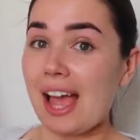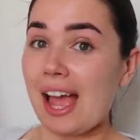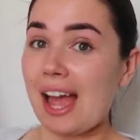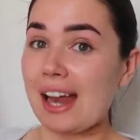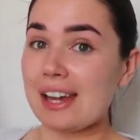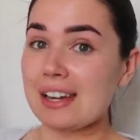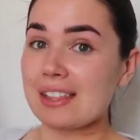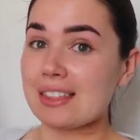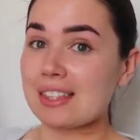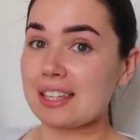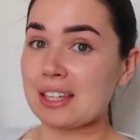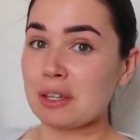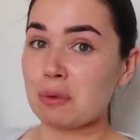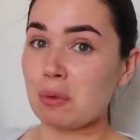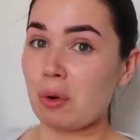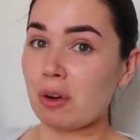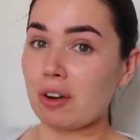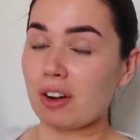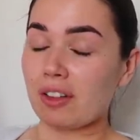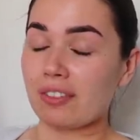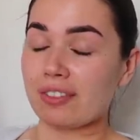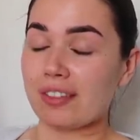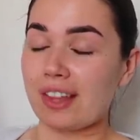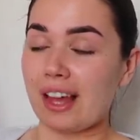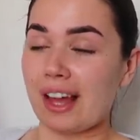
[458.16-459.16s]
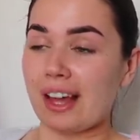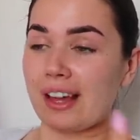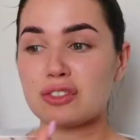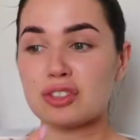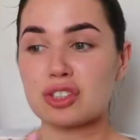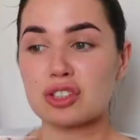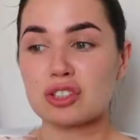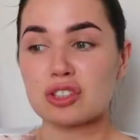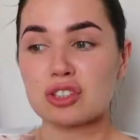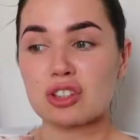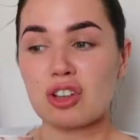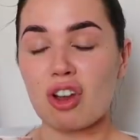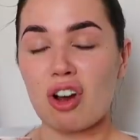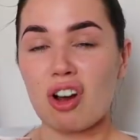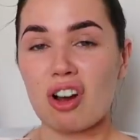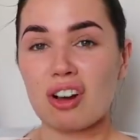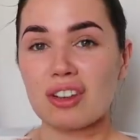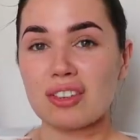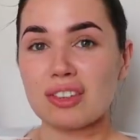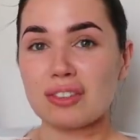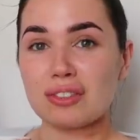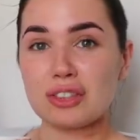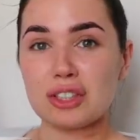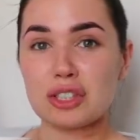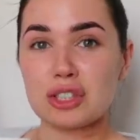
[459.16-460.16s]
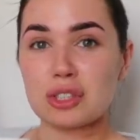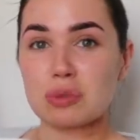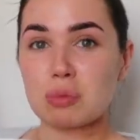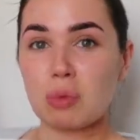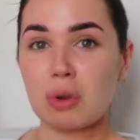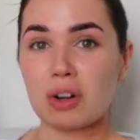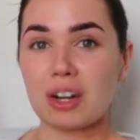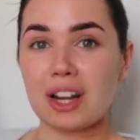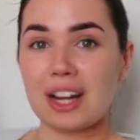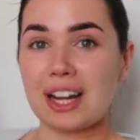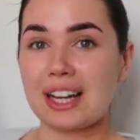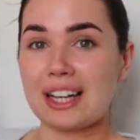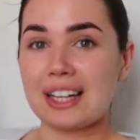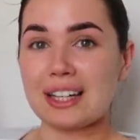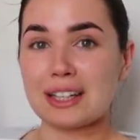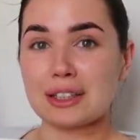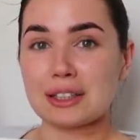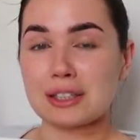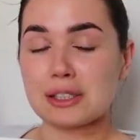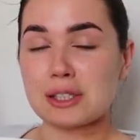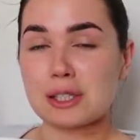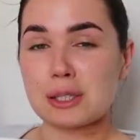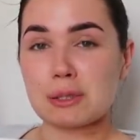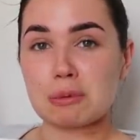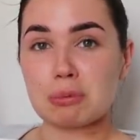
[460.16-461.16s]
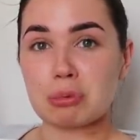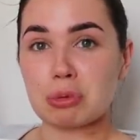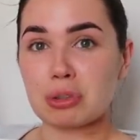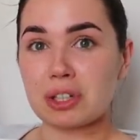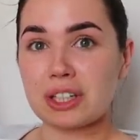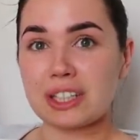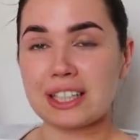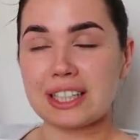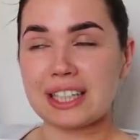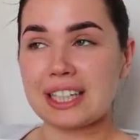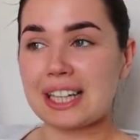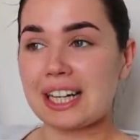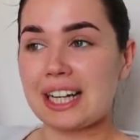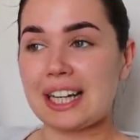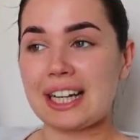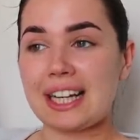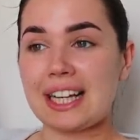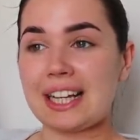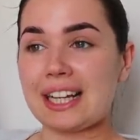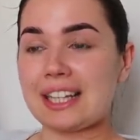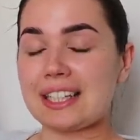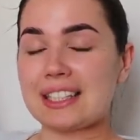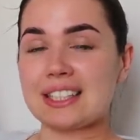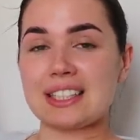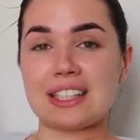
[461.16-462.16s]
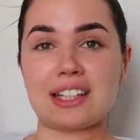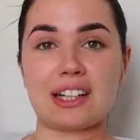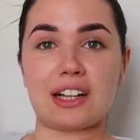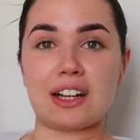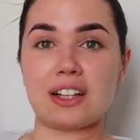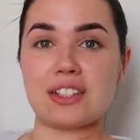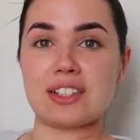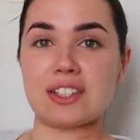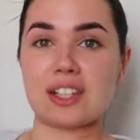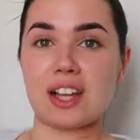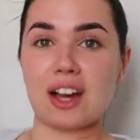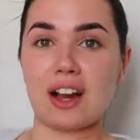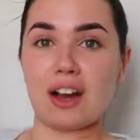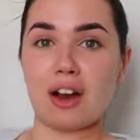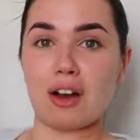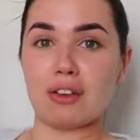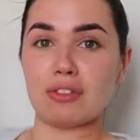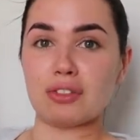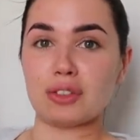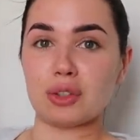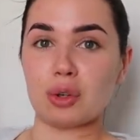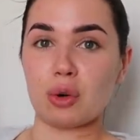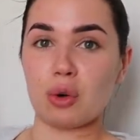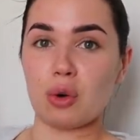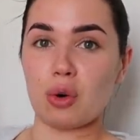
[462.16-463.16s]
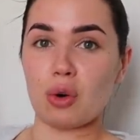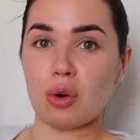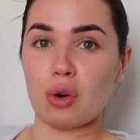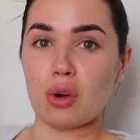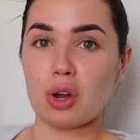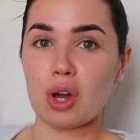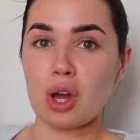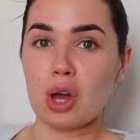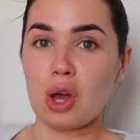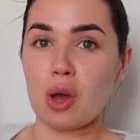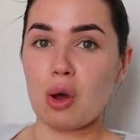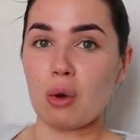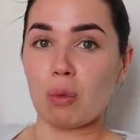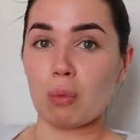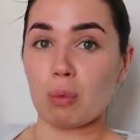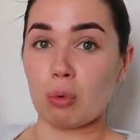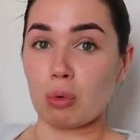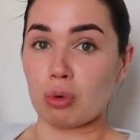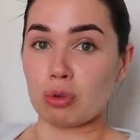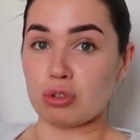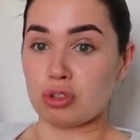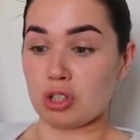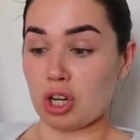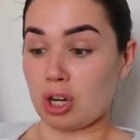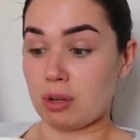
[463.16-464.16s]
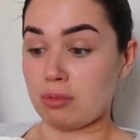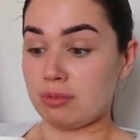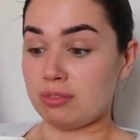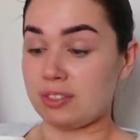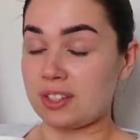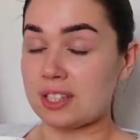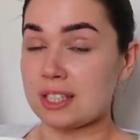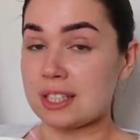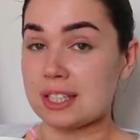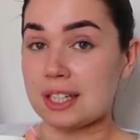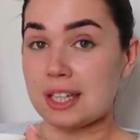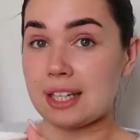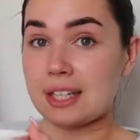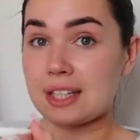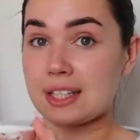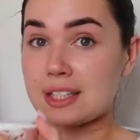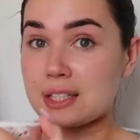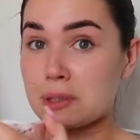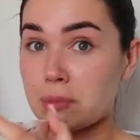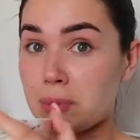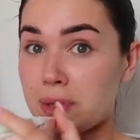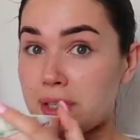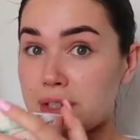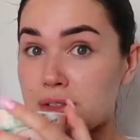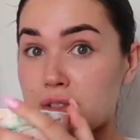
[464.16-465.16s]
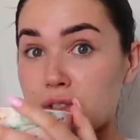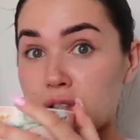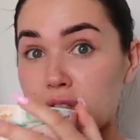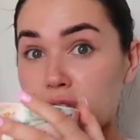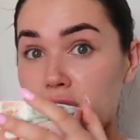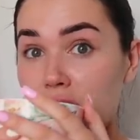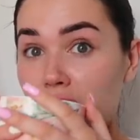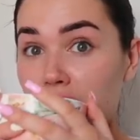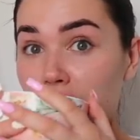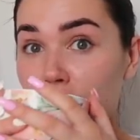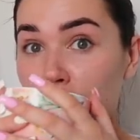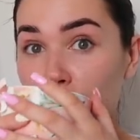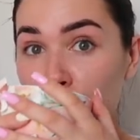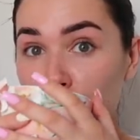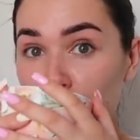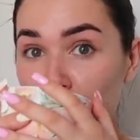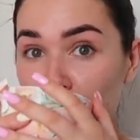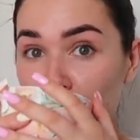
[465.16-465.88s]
anything you want on there. If you just want a little spring clean declutter of your wardrobe, Vinted is the place to do that.